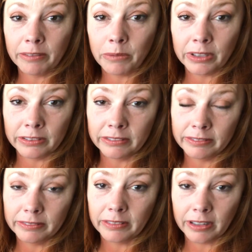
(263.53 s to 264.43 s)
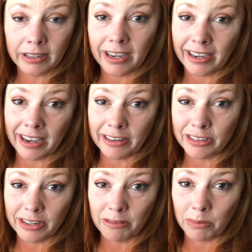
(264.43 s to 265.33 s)
well, I
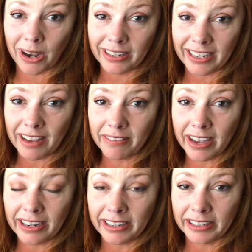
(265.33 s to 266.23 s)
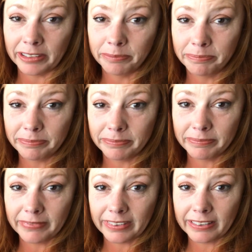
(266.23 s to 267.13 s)
should have brought it. I've got
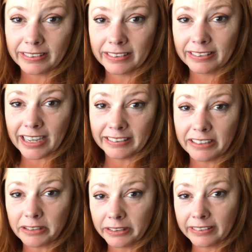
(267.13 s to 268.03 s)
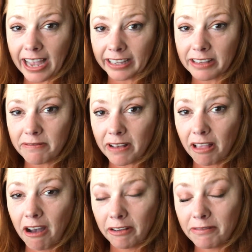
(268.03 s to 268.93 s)
a testicle sac that fell
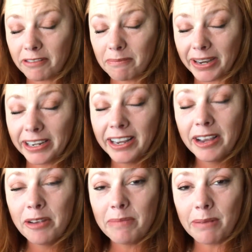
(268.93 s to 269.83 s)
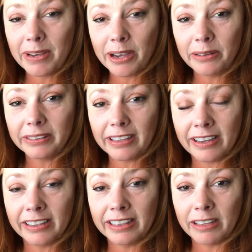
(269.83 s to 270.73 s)
off of my baby goats
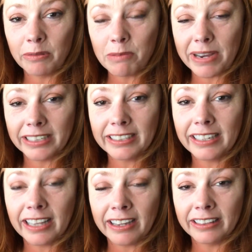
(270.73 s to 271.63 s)
that we banded.